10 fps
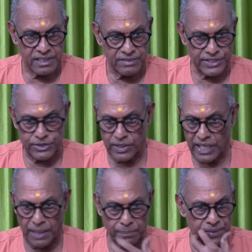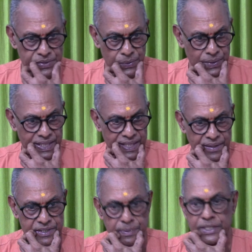which will help us to lead
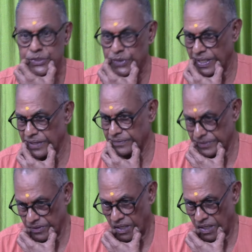a spiritual life? You know?